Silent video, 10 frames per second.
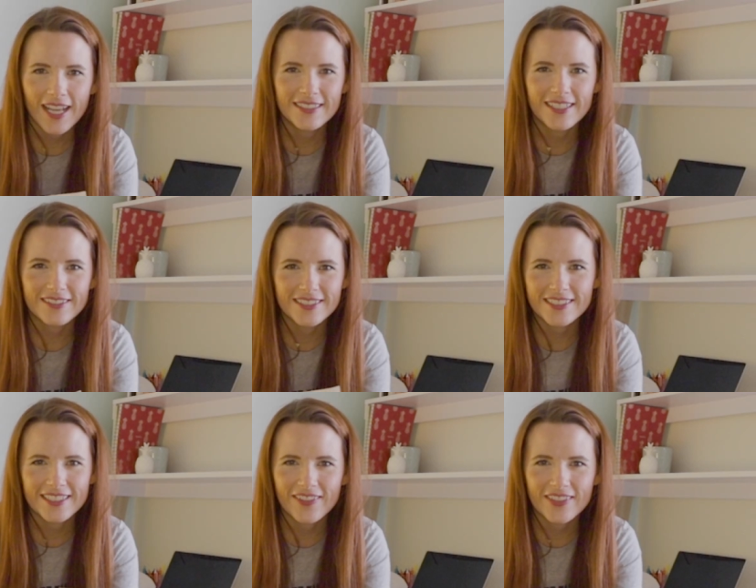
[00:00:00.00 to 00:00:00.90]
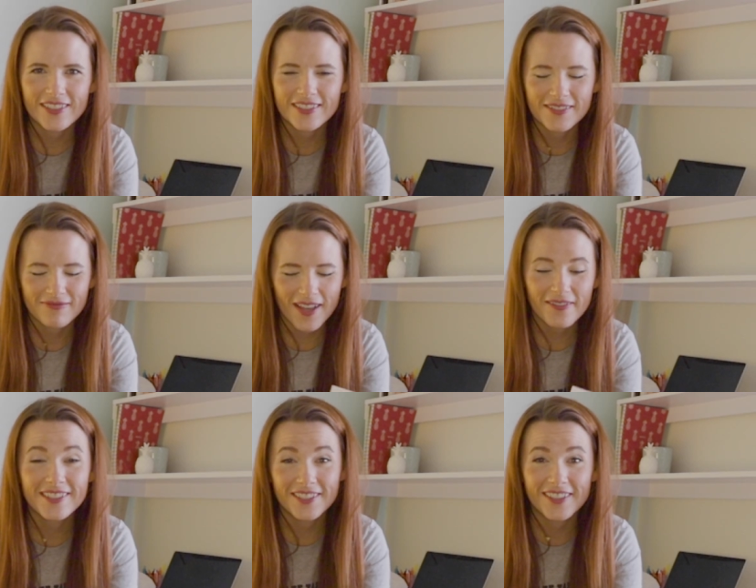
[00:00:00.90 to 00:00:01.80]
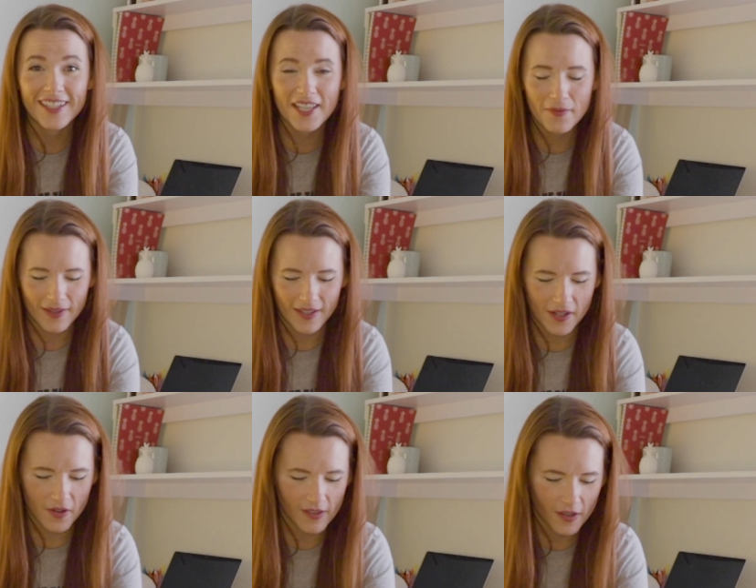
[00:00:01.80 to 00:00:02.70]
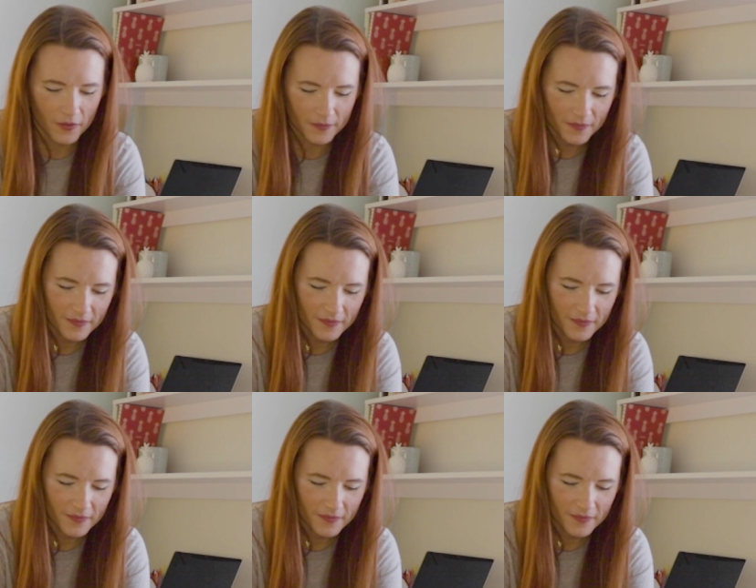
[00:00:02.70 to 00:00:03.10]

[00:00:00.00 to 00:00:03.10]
I don't ever use them. I'm still going to keep it in here though.